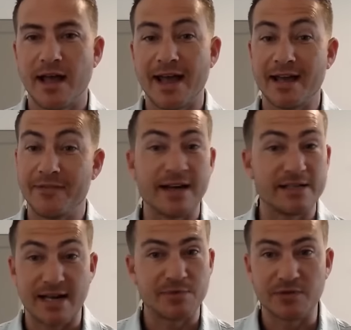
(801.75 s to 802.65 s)
And that
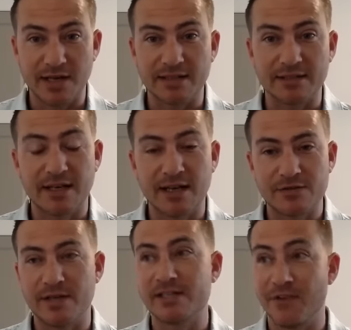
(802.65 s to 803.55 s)
is absolutely not the case,
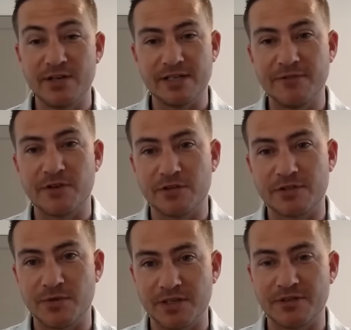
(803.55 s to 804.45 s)
right? It's very difficult
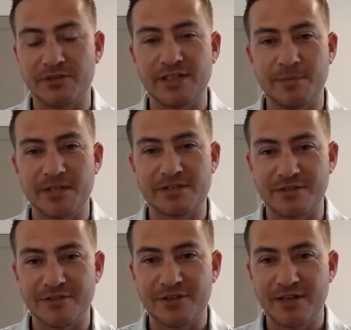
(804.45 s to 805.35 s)
to run your own email
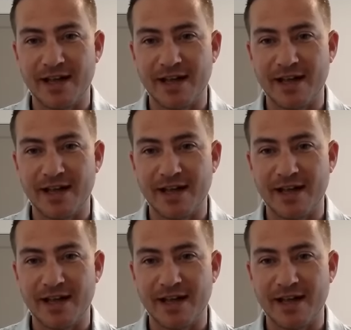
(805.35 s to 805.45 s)
server,